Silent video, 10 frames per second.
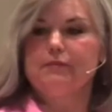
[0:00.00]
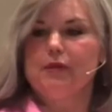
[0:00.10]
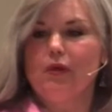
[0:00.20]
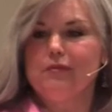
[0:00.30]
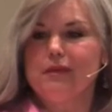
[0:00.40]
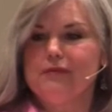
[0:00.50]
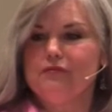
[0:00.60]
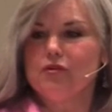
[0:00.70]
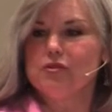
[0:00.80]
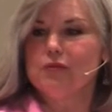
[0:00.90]
me one minute
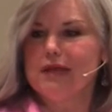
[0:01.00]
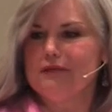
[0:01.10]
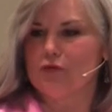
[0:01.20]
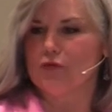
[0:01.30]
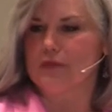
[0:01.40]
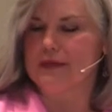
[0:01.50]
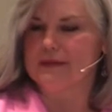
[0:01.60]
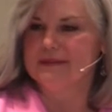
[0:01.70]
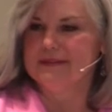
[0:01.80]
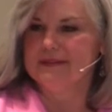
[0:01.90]
before He's ready for me.
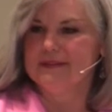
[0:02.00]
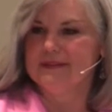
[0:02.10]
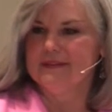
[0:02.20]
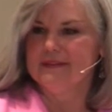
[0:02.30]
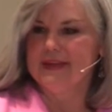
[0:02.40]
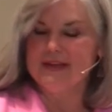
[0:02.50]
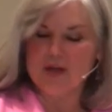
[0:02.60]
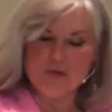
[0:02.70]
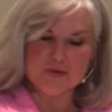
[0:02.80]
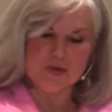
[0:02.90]
He
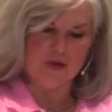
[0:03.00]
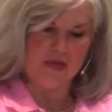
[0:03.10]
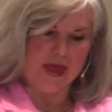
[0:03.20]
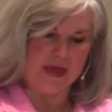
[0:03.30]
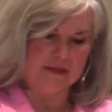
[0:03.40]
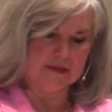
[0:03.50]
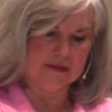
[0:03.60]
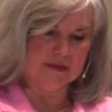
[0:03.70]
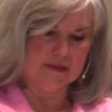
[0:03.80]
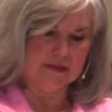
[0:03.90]
knows all that."
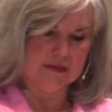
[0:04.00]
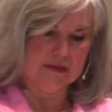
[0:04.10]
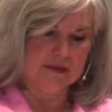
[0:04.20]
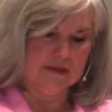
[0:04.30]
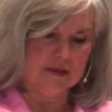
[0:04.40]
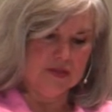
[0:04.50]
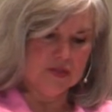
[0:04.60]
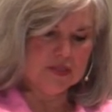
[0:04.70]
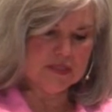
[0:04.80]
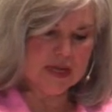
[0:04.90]

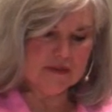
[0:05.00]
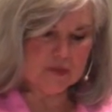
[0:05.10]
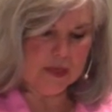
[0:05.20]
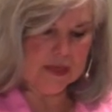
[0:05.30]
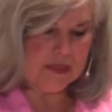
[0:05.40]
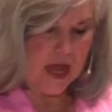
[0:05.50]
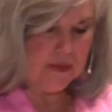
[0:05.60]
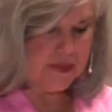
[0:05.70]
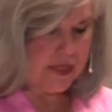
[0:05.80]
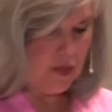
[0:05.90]
So instead of spending
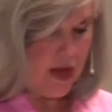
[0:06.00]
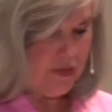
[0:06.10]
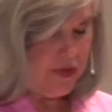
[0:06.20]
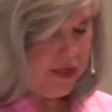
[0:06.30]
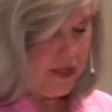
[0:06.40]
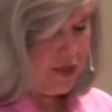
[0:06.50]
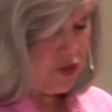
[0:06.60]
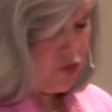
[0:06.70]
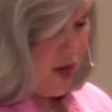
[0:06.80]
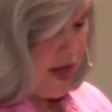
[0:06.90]
time sitting around thinking it's
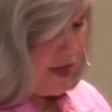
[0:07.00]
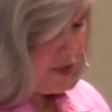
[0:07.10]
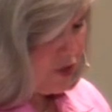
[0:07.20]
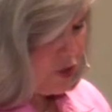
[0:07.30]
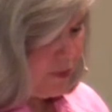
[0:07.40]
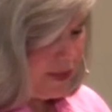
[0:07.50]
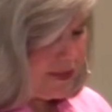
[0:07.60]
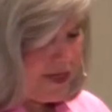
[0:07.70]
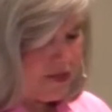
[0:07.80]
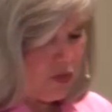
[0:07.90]
strange that you're being
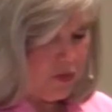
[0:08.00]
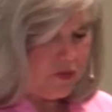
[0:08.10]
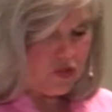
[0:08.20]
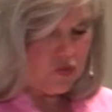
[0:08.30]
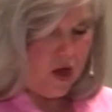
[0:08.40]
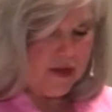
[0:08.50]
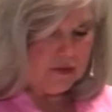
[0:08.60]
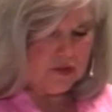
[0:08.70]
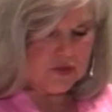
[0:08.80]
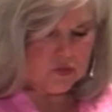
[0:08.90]
tested with a trial,
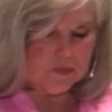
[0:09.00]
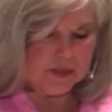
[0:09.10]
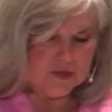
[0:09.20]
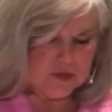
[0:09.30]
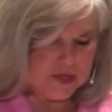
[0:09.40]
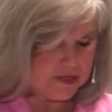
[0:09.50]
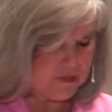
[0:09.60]
notice what Peter says